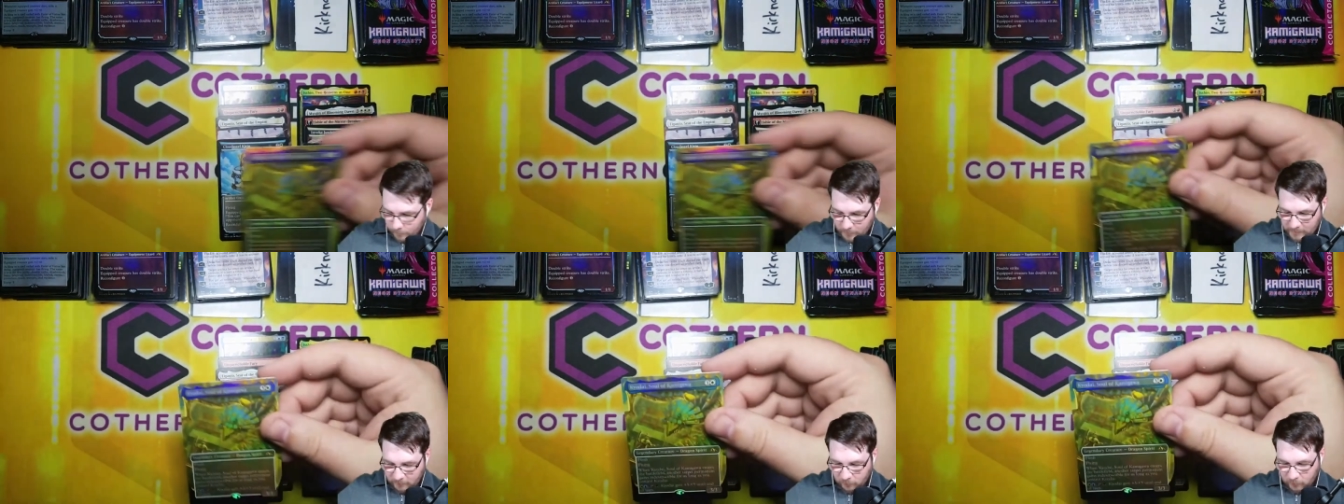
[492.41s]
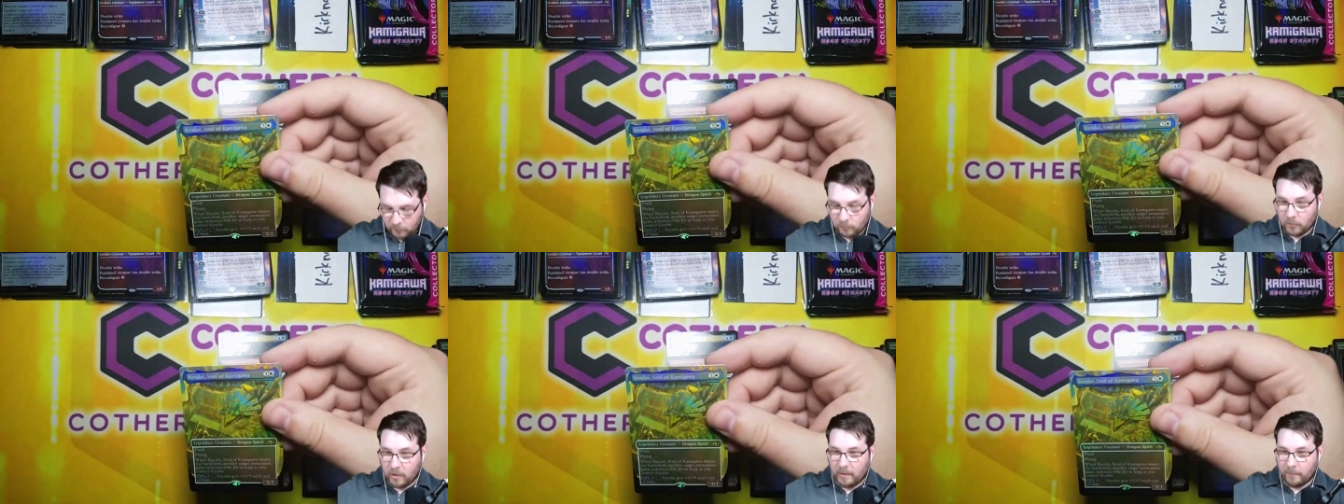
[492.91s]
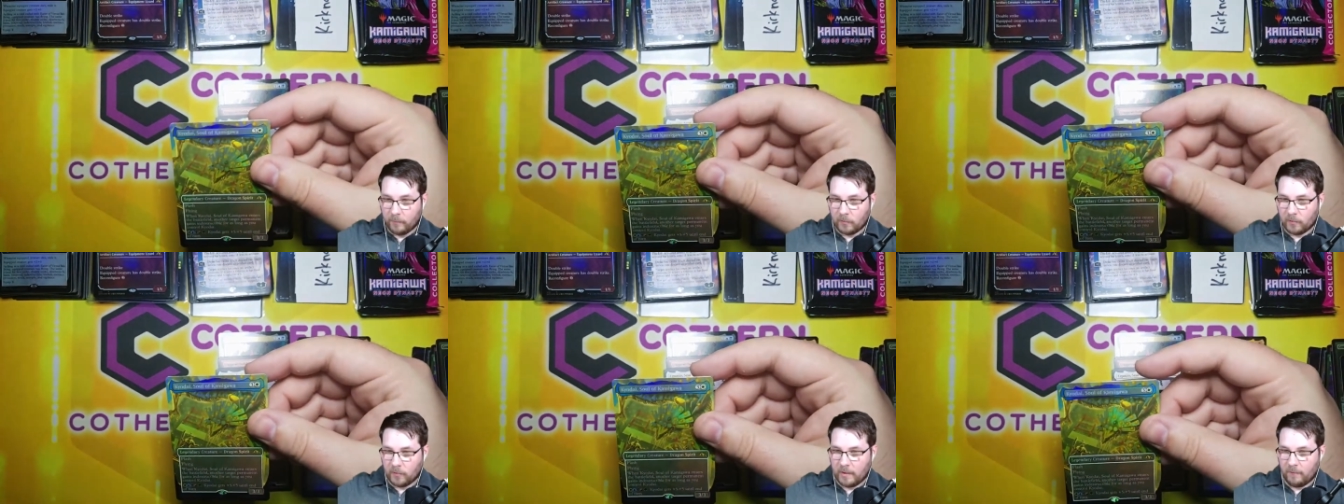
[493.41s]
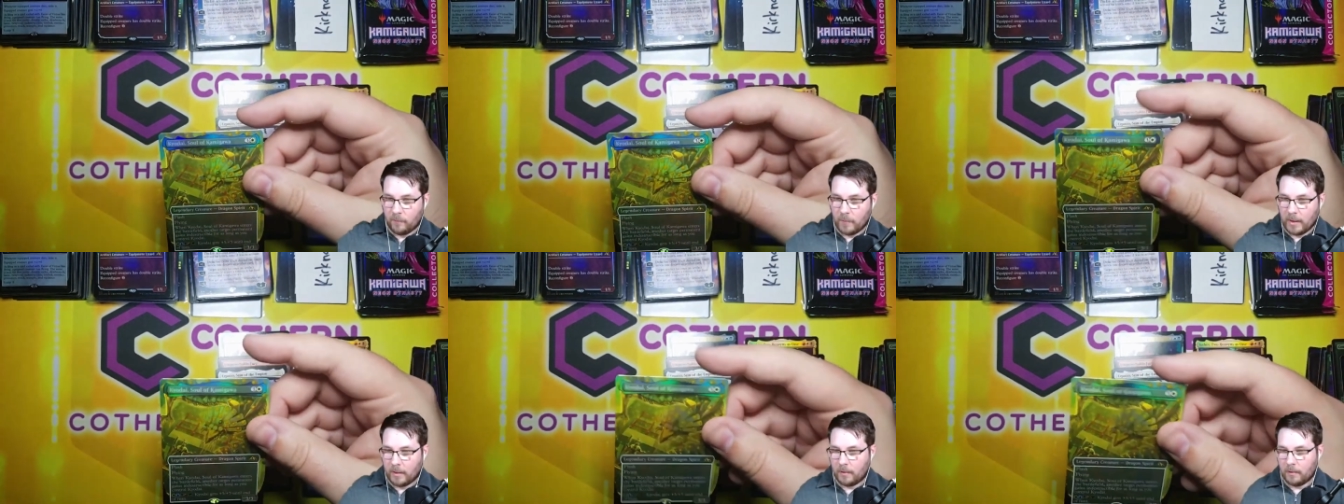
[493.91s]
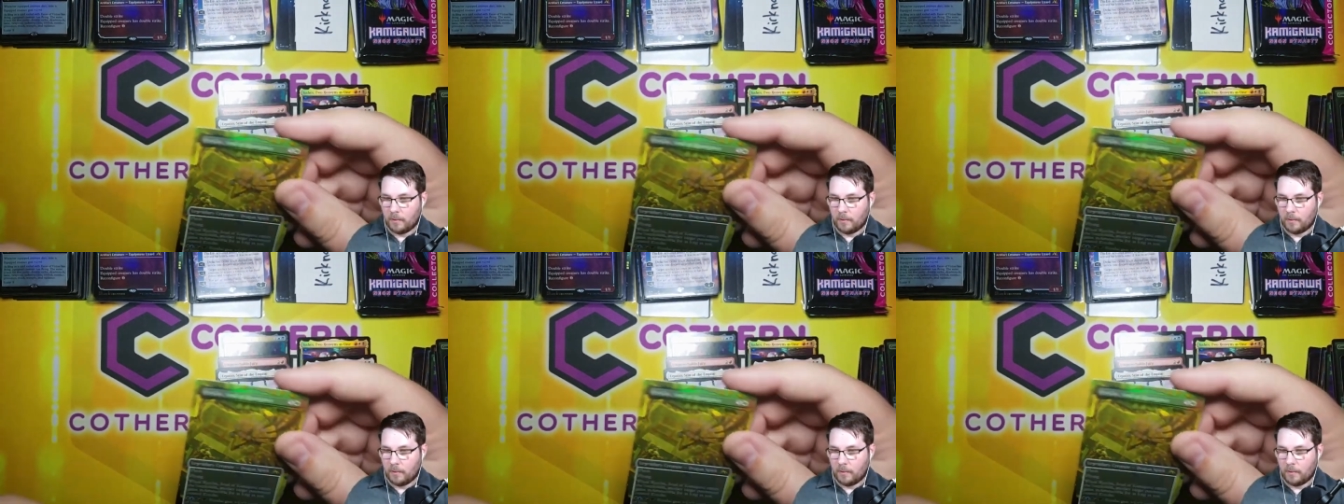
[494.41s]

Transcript: but this just screams sleeve me.